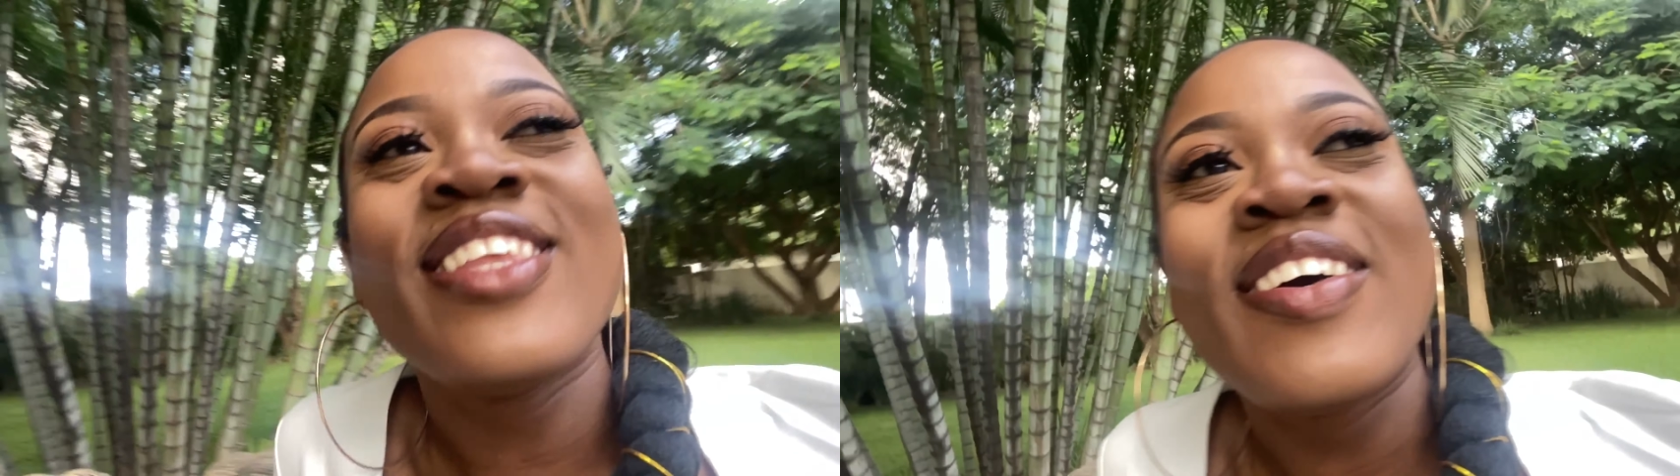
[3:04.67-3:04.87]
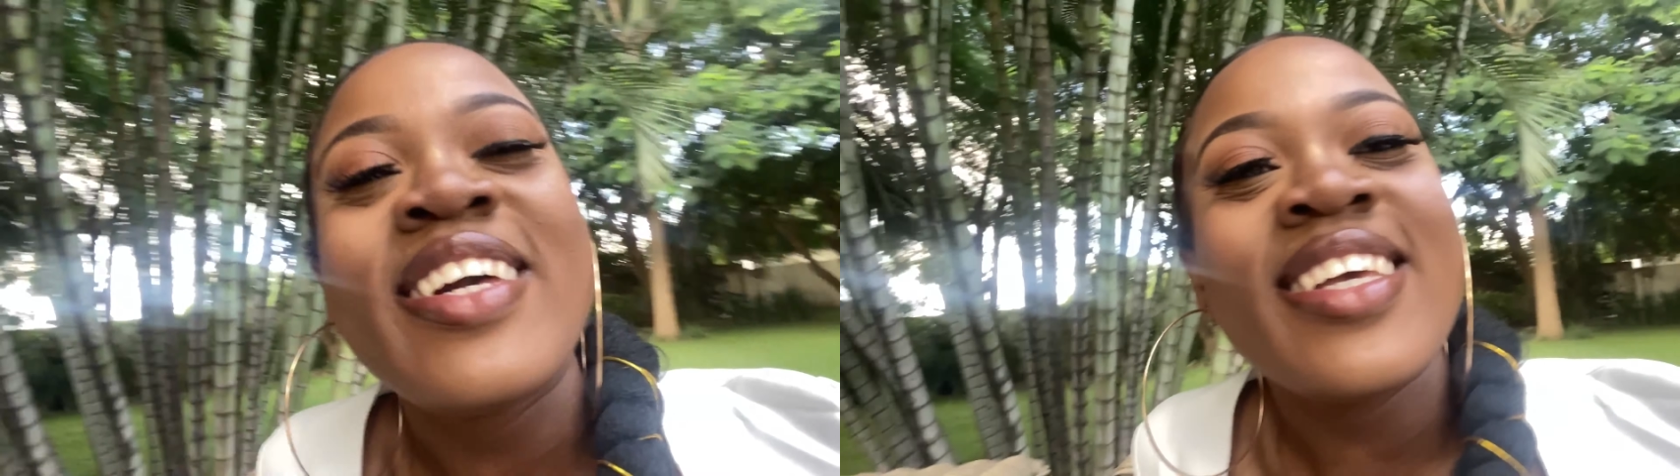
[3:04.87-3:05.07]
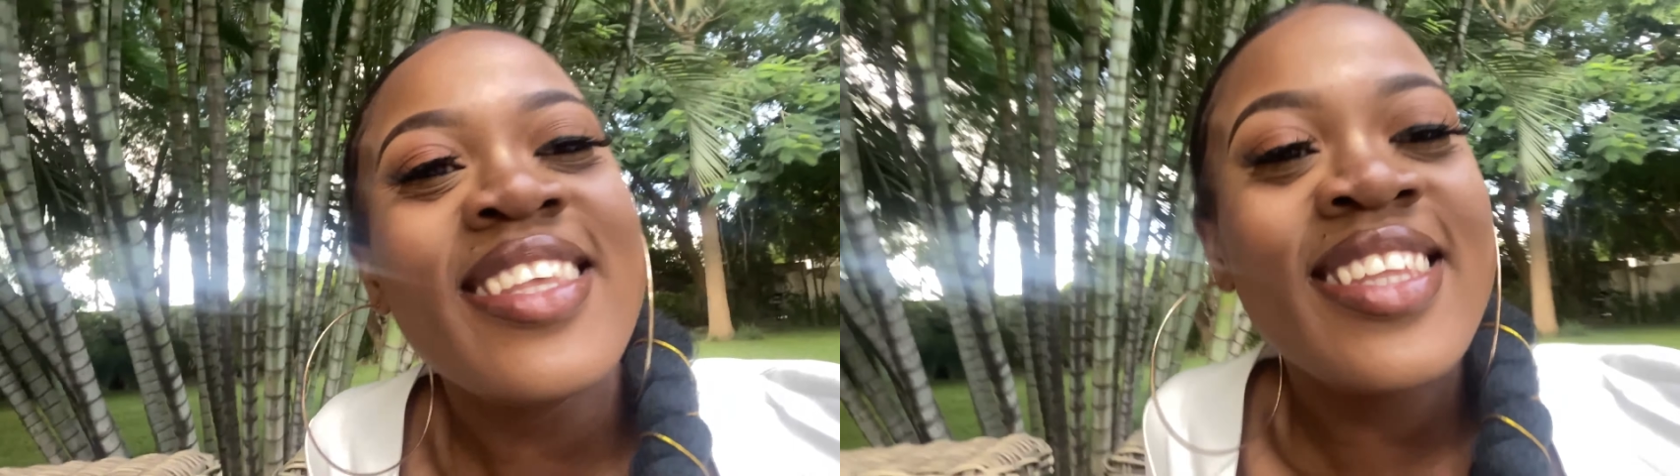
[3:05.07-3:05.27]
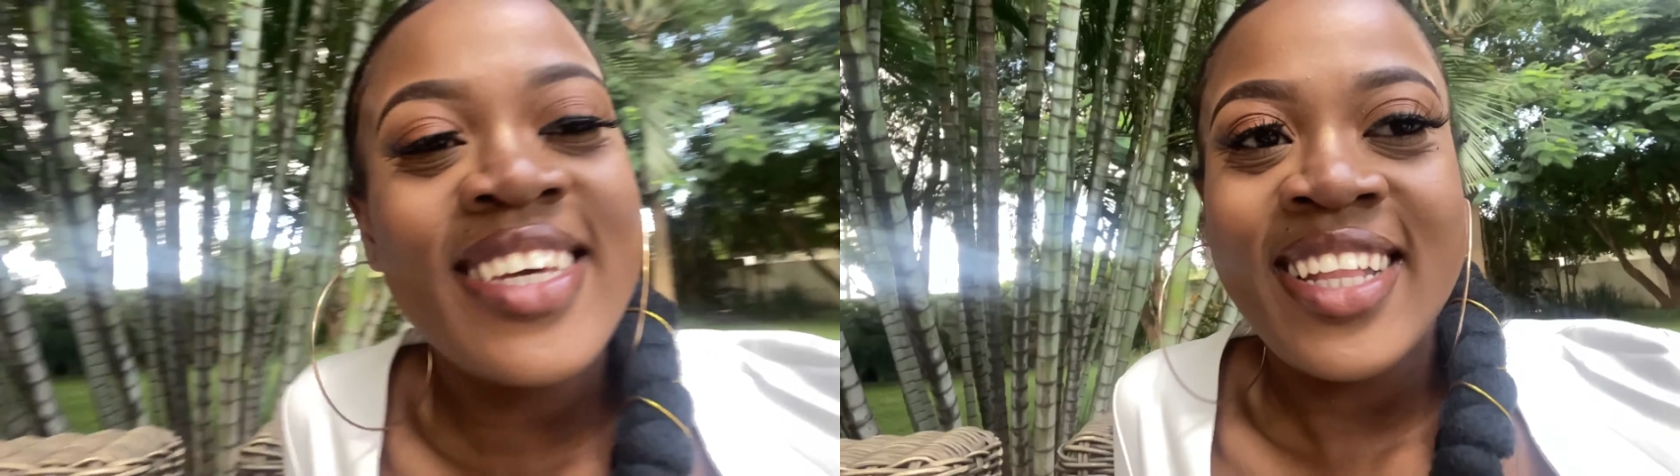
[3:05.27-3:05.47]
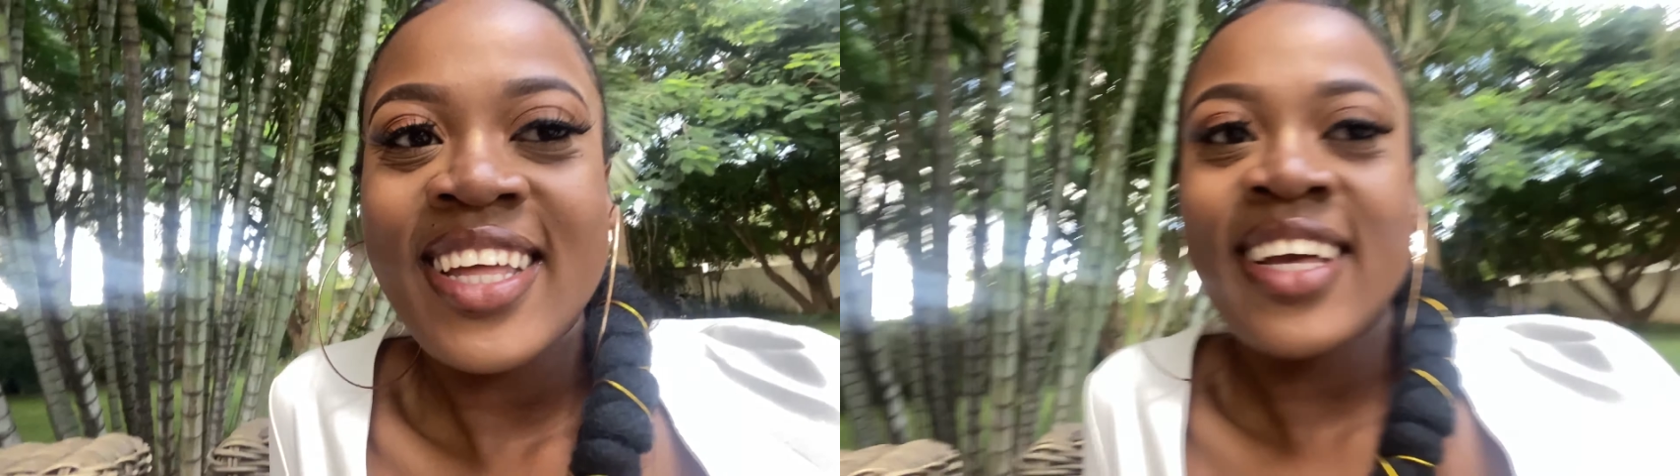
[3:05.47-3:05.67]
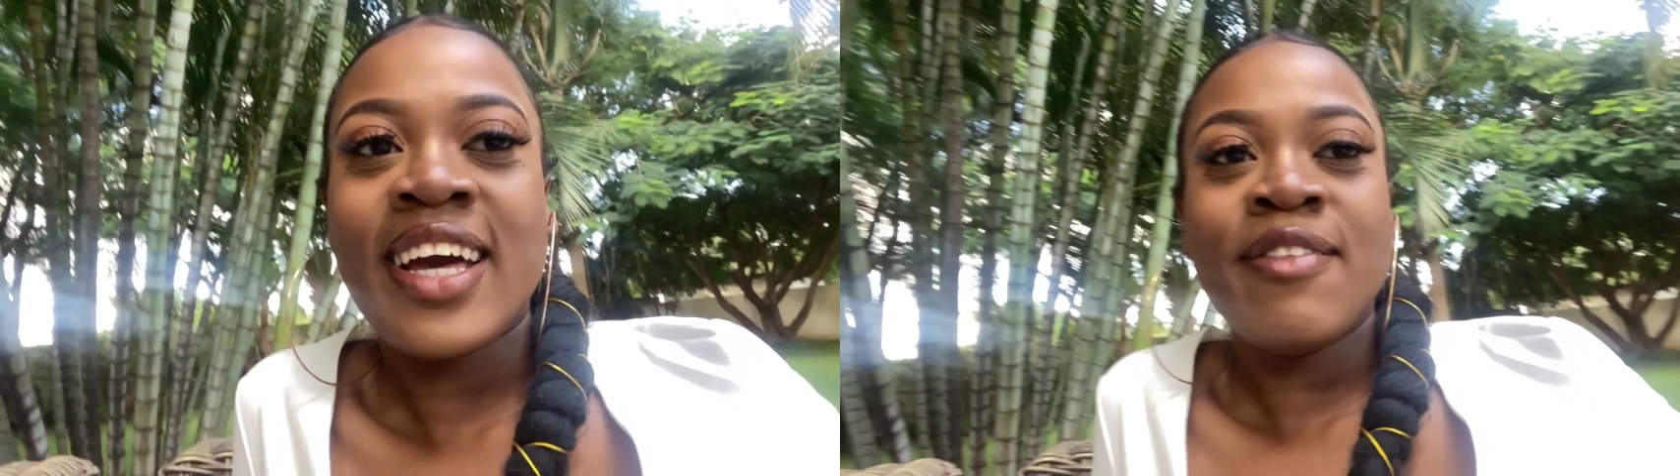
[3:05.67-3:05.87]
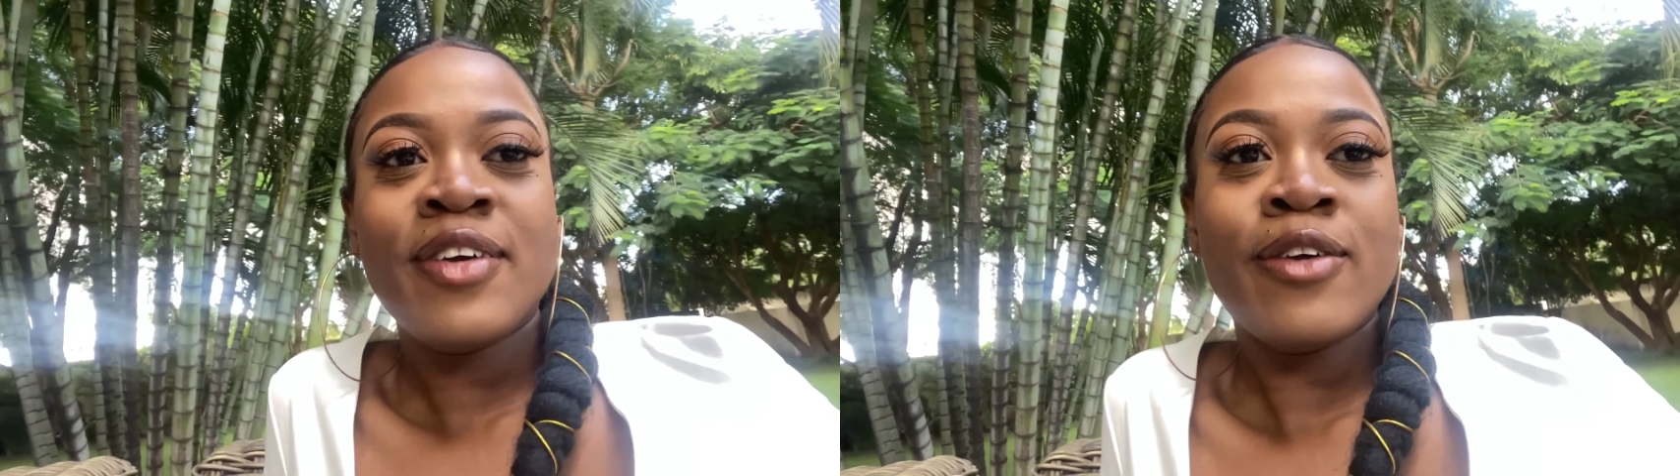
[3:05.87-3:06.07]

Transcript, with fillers: so we're just chilling having